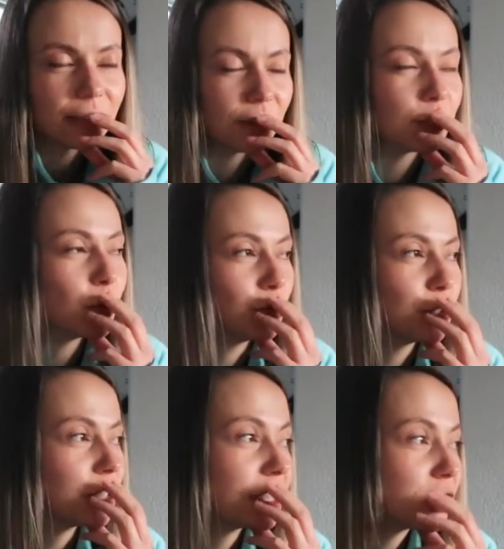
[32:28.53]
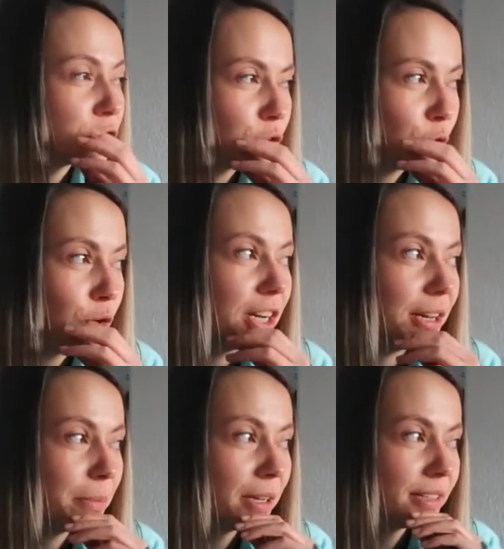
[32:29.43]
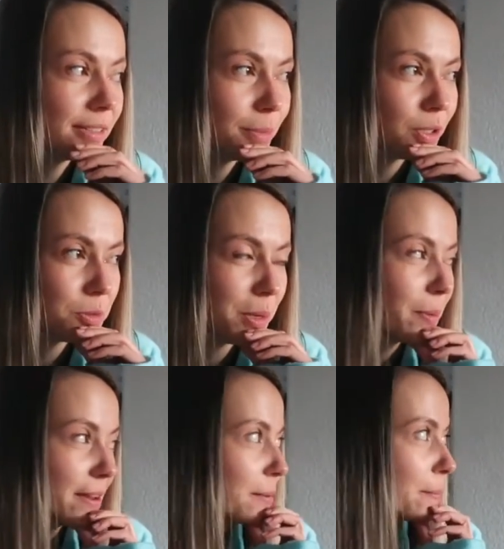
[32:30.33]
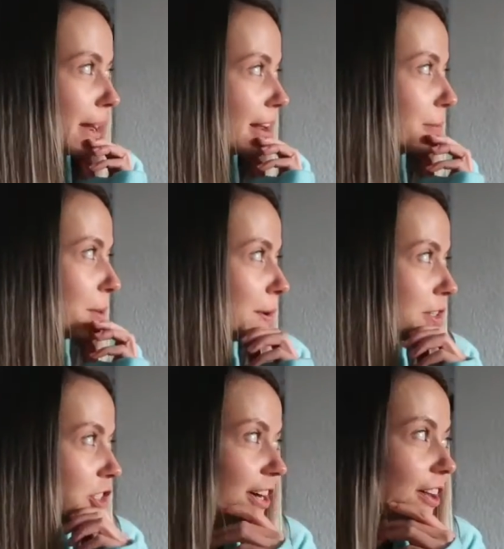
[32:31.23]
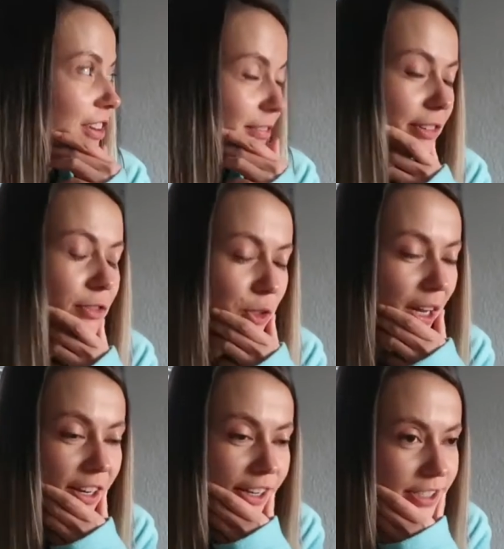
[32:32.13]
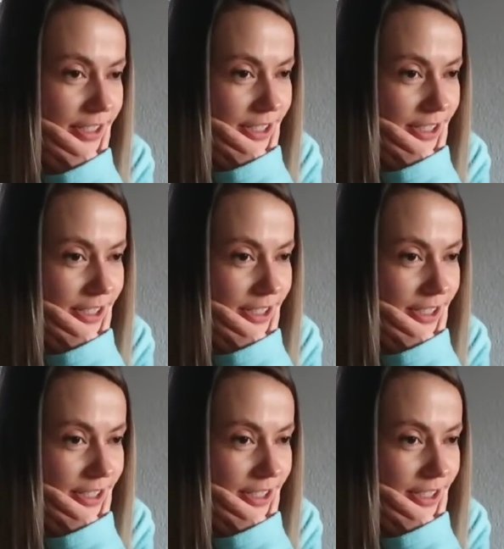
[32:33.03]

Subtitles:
It's torturous. Scream, because my brother made me watch it and I'll never forget it.